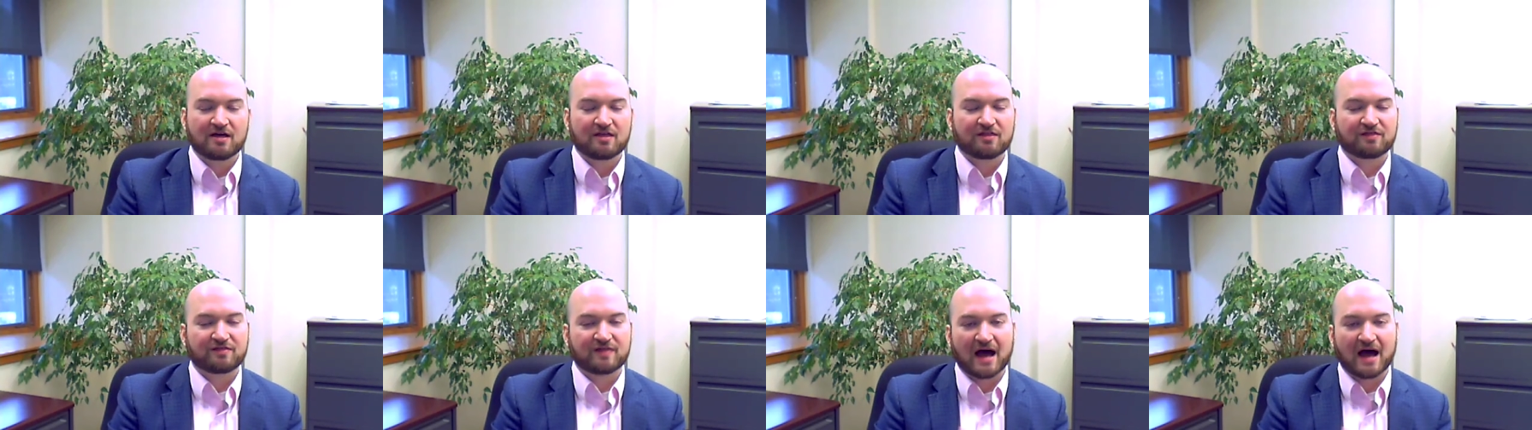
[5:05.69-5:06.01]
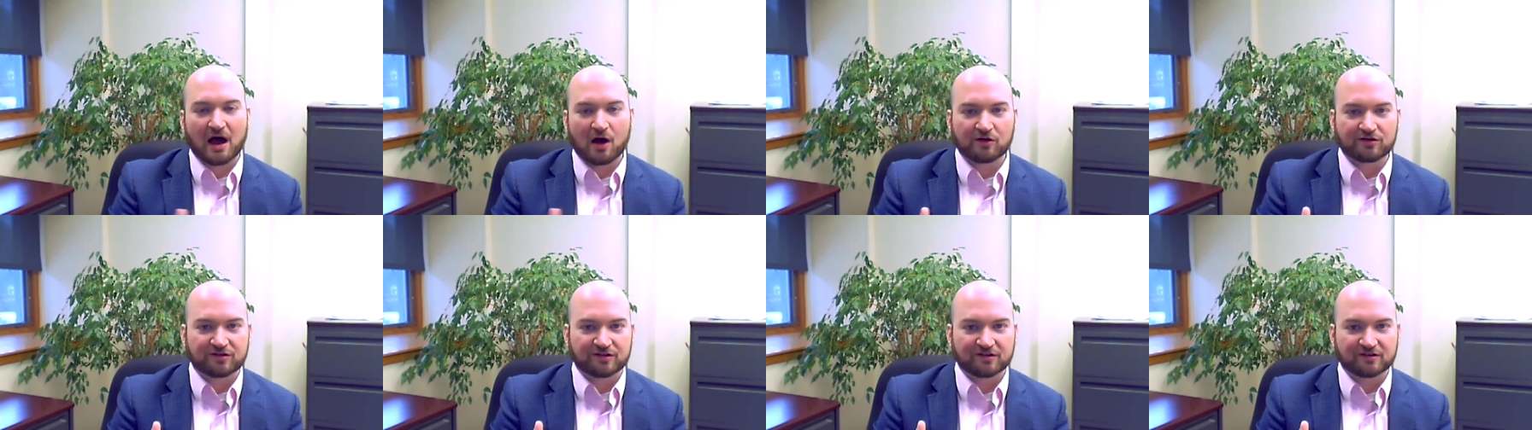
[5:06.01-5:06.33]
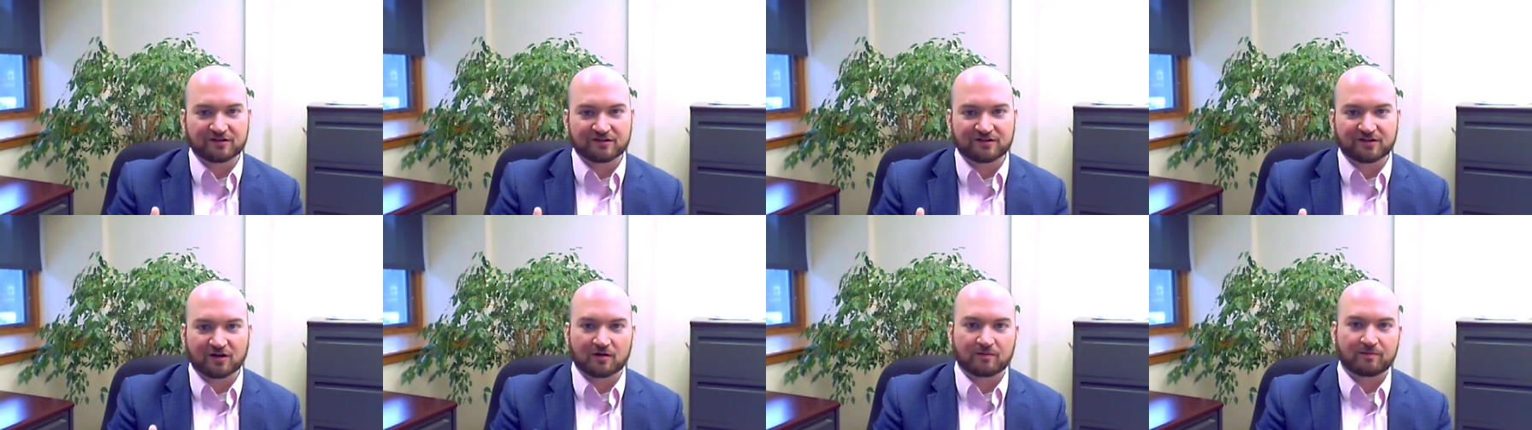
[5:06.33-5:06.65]

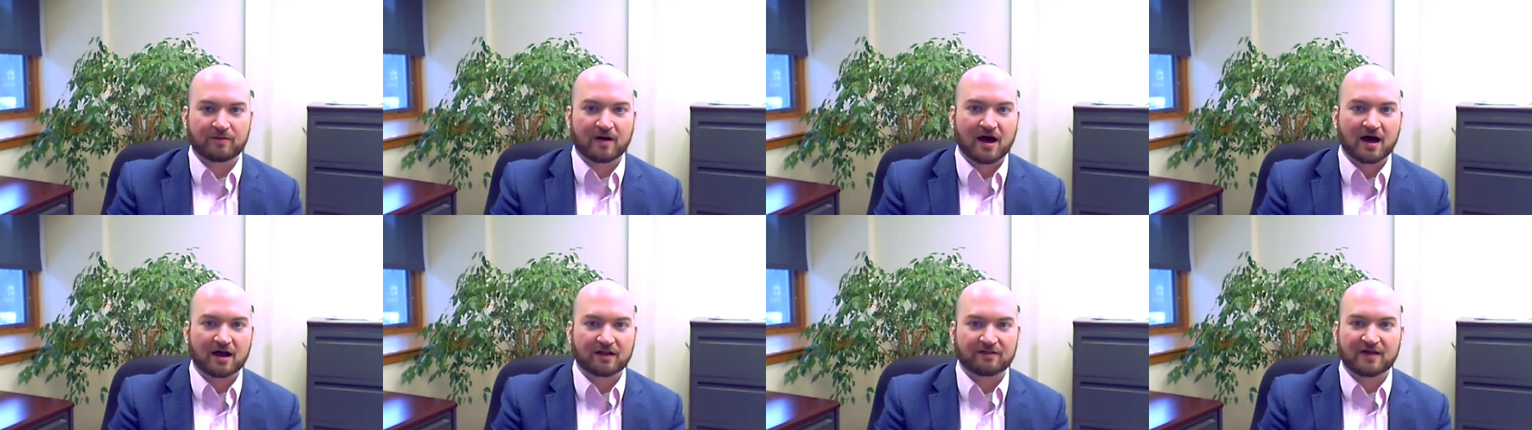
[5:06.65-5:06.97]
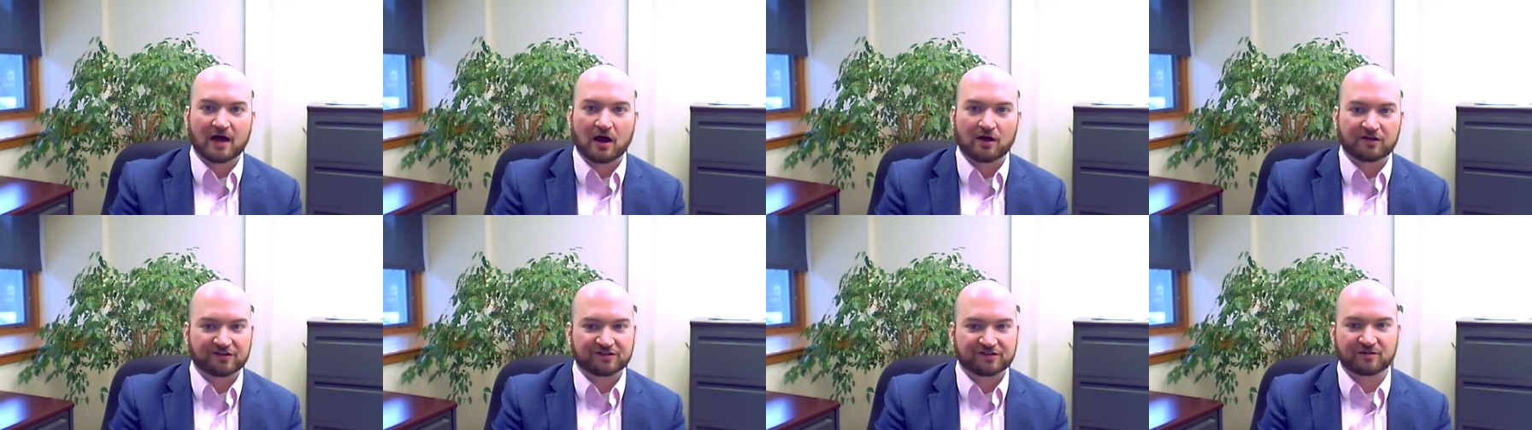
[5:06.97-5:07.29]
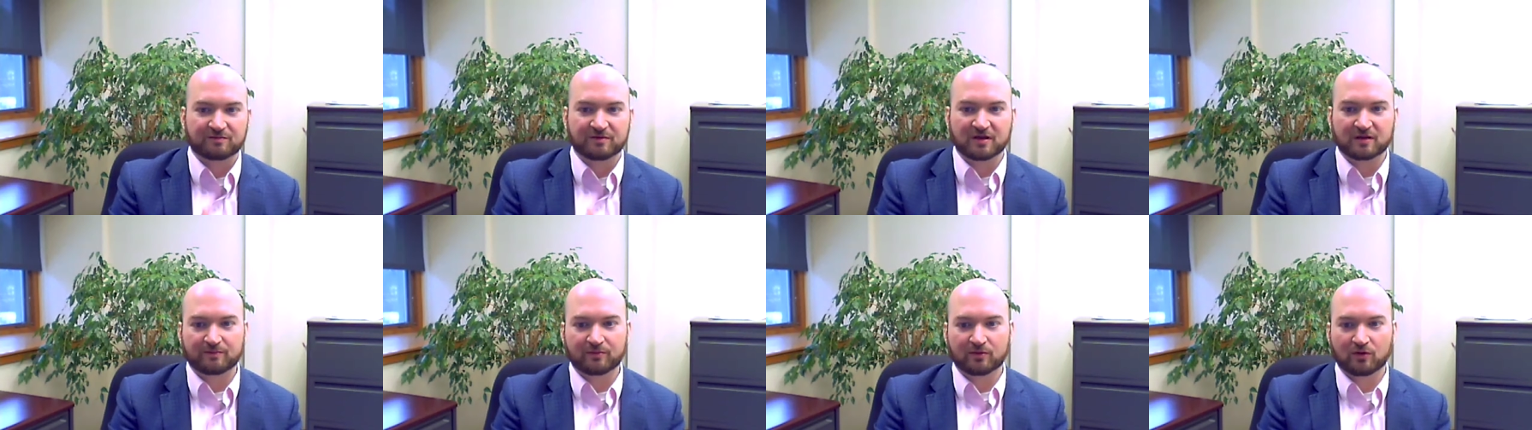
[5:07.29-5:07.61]
thousands upon thousands of
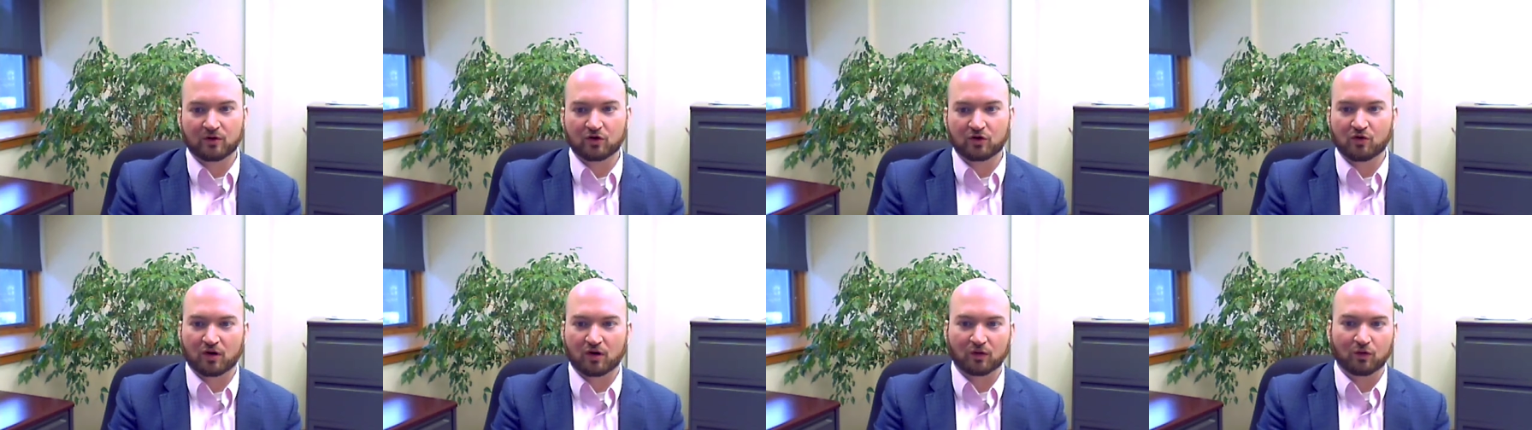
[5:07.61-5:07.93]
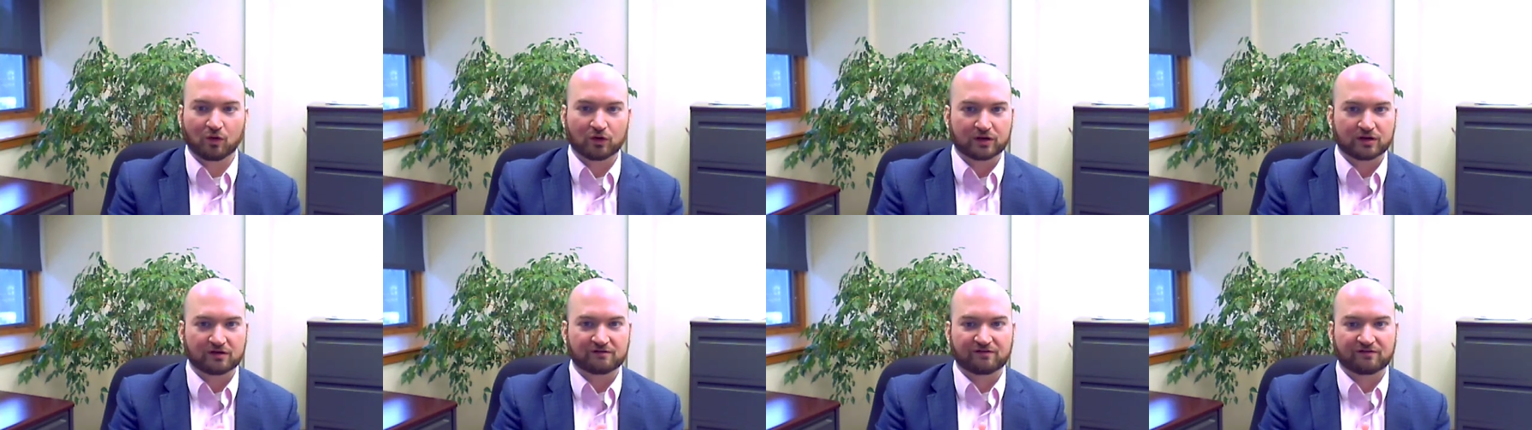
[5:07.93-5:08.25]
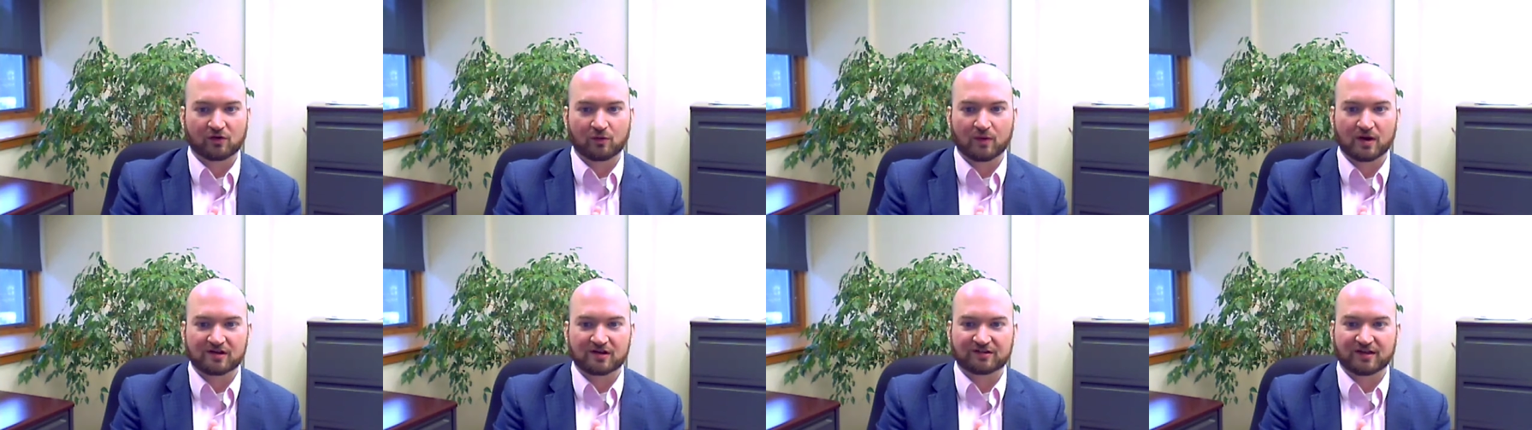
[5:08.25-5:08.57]
people who are looking for
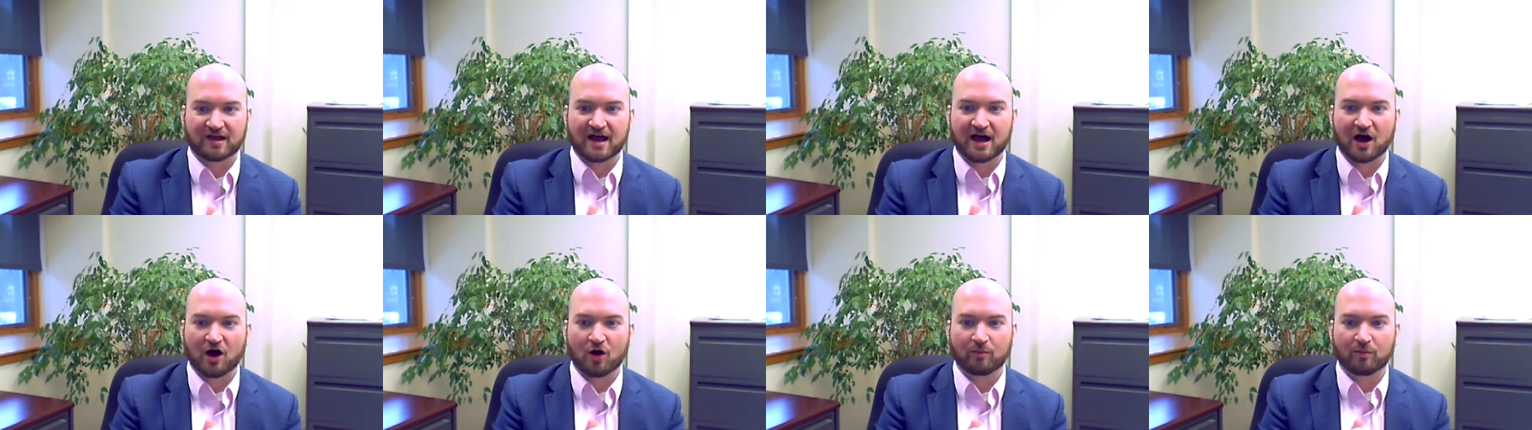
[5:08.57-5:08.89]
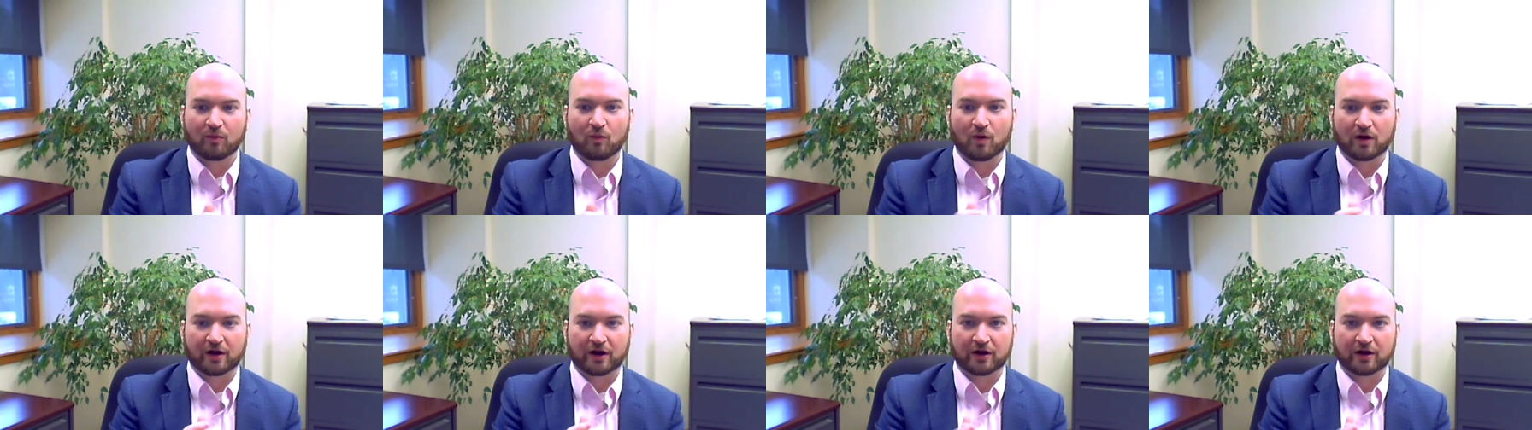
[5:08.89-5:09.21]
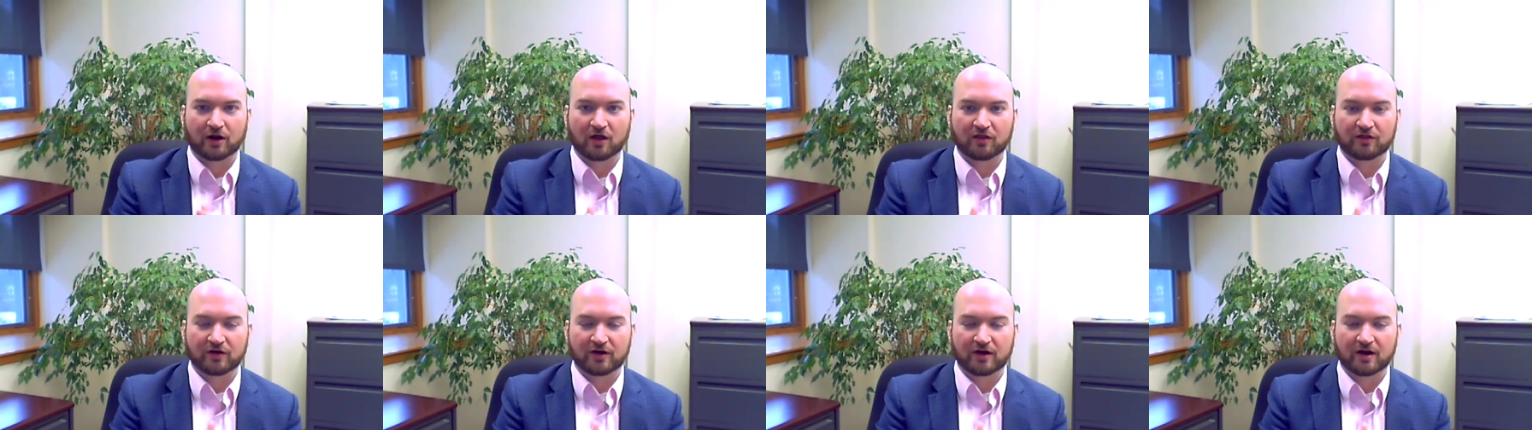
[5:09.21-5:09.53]
ways to help one
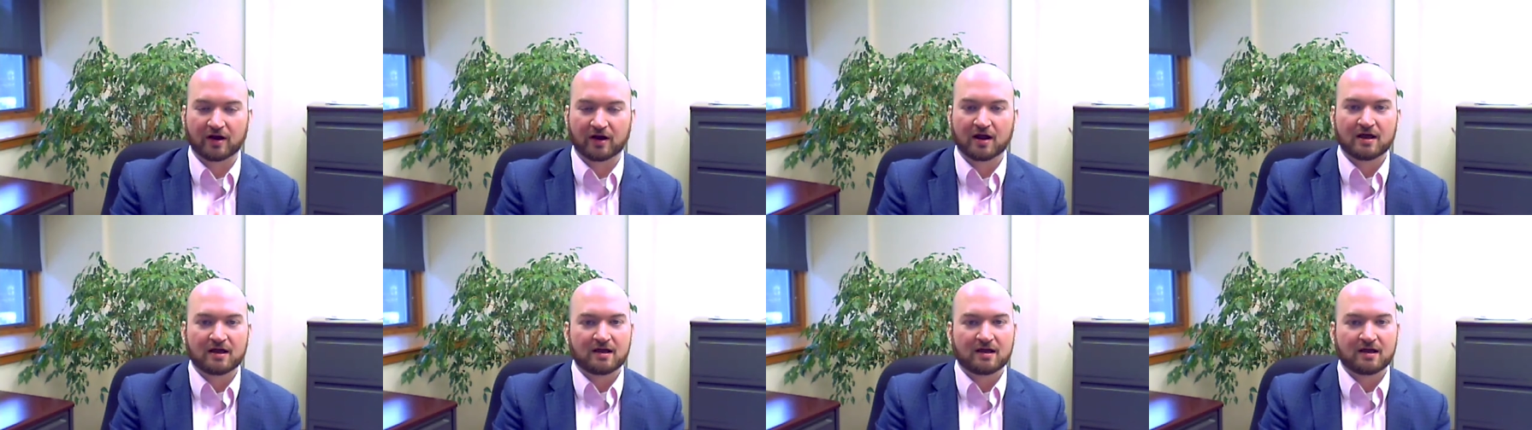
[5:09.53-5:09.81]
another